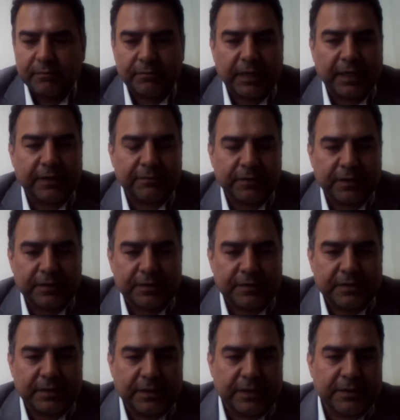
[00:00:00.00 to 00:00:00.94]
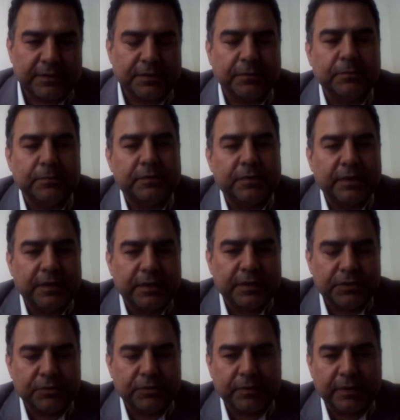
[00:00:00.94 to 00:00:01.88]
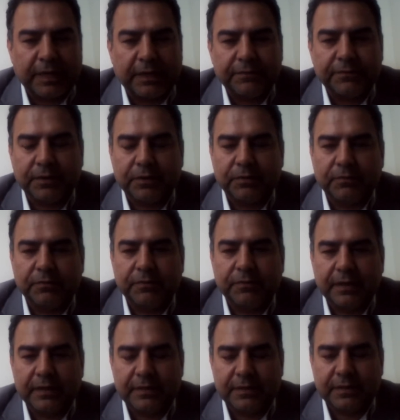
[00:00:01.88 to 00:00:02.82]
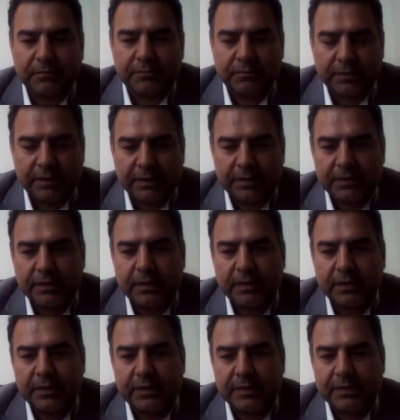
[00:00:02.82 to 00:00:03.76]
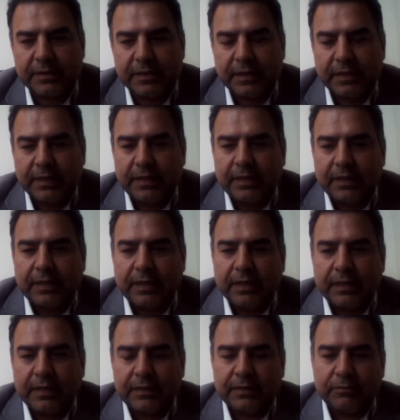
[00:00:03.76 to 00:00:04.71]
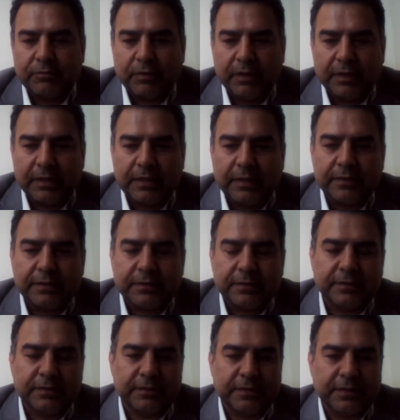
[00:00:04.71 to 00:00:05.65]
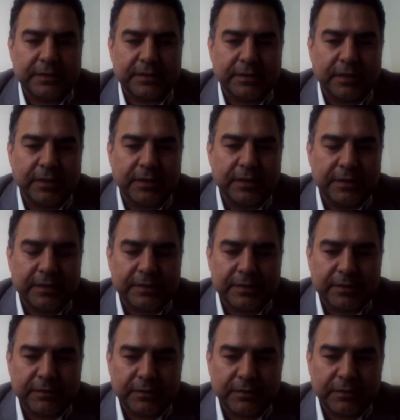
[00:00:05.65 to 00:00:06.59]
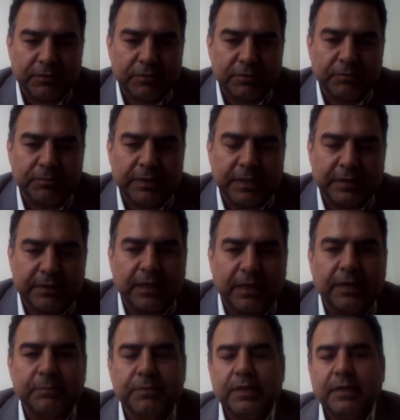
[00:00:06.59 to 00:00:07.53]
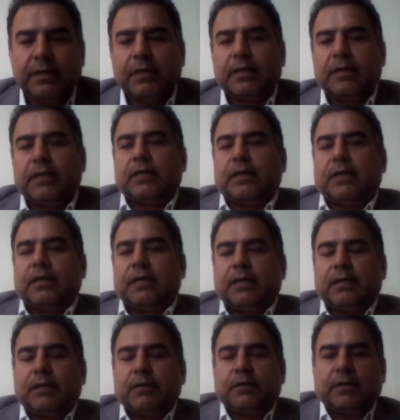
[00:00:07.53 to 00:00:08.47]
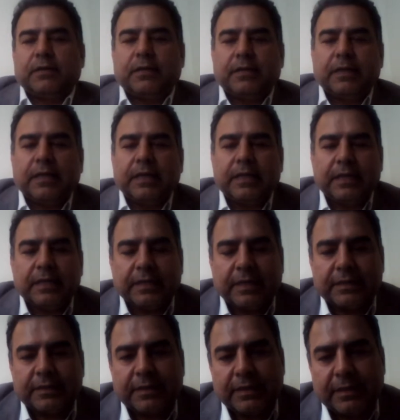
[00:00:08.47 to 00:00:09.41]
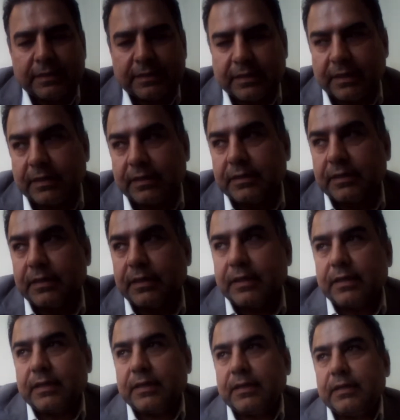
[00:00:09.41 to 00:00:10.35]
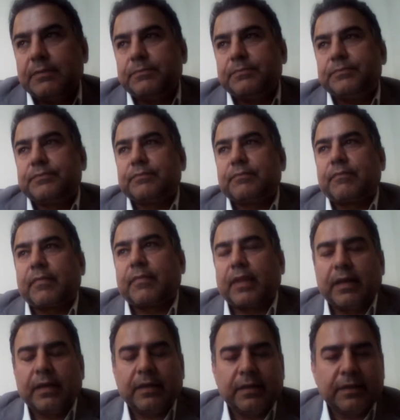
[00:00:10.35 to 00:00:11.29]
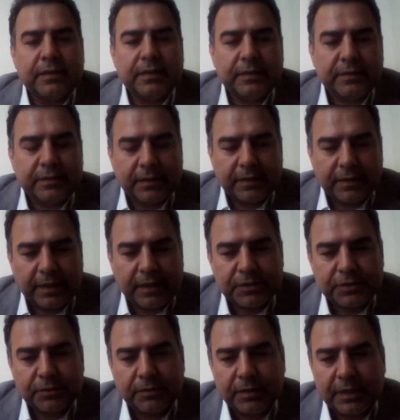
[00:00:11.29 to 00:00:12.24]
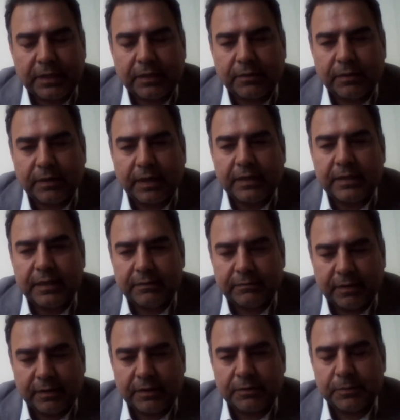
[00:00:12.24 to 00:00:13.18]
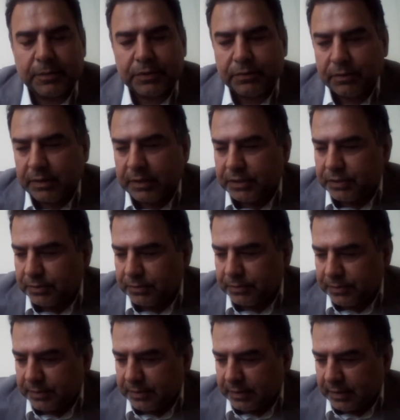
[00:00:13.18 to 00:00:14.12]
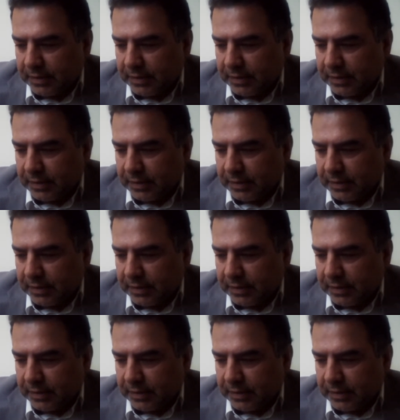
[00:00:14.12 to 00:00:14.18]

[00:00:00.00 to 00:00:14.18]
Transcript: We have got some geographical fields of studies, and the studies group that I'm heading that is on international legal and environmental issues.